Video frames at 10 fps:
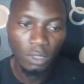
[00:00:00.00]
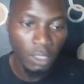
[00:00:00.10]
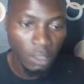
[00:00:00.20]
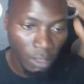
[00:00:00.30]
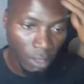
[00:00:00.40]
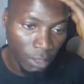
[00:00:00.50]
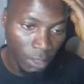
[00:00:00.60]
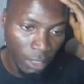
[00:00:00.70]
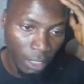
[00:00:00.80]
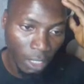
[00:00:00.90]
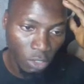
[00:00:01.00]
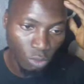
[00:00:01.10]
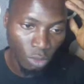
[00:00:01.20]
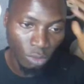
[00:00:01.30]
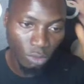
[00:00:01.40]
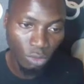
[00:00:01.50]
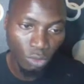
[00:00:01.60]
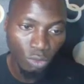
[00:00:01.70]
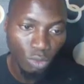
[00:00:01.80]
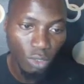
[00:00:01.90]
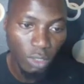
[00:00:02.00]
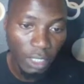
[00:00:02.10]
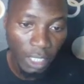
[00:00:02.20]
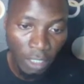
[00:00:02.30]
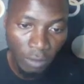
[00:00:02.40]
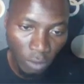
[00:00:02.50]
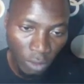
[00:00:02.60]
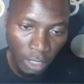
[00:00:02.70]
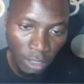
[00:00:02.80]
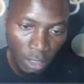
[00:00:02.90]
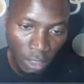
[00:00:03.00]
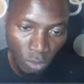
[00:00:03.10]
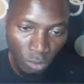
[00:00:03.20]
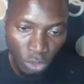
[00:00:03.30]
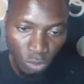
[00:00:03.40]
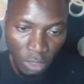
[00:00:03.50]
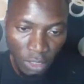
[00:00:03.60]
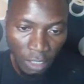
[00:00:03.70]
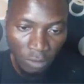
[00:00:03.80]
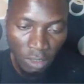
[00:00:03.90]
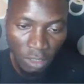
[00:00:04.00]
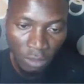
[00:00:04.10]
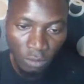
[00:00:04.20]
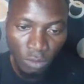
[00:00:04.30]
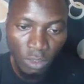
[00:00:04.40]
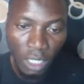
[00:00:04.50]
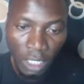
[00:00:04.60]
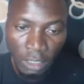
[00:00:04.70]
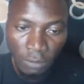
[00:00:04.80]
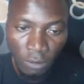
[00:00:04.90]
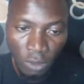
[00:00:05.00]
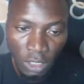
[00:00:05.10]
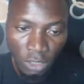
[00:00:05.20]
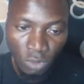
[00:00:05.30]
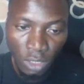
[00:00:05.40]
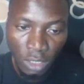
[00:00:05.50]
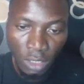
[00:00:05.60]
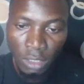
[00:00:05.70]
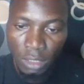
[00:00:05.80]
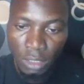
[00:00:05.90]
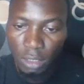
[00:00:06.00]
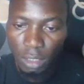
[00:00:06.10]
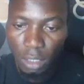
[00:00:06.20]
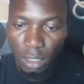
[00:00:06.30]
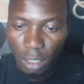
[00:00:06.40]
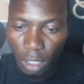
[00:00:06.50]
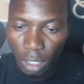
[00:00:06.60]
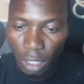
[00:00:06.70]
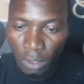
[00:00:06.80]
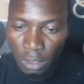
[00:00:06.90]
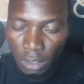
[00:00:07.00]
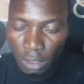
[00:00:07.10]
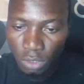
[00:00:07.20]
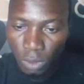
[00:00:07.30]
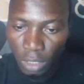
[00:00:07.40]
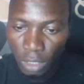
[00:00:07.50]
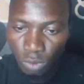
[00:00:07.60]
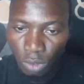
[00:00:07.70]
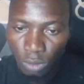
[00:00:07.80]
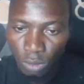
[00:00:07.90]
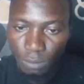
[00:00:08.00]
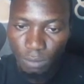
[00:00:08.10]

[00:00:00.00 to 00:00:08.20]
You can see it here as well. So 11 orders in queue. This one is having 7 and 40 ratings, and you can see this one as well.